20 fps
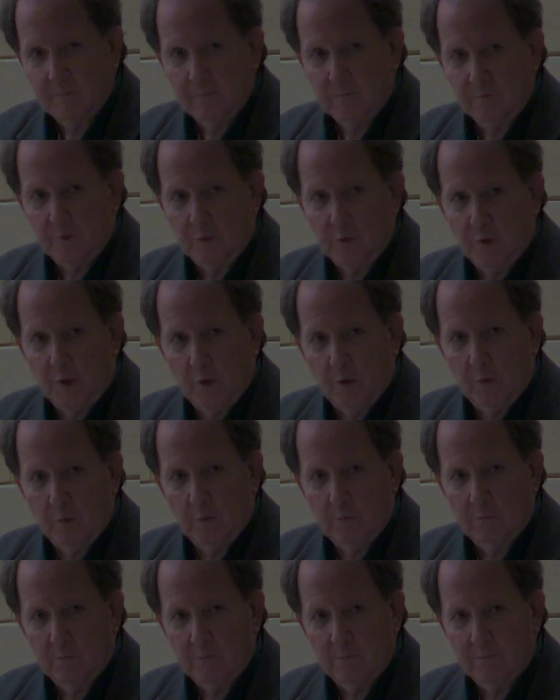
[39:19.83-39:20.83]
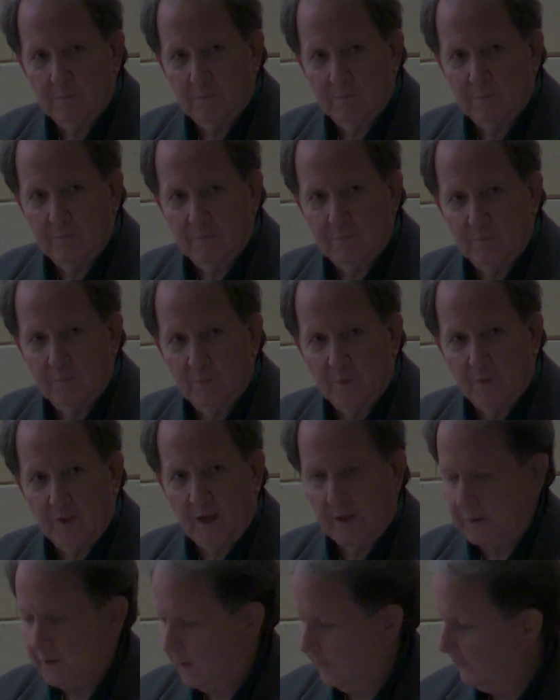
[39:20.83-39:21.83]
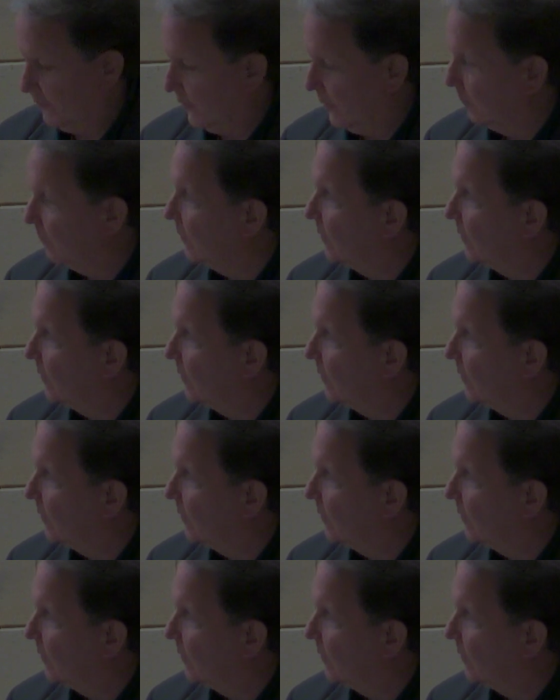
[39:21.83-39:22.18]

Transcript: Do you know where that came from?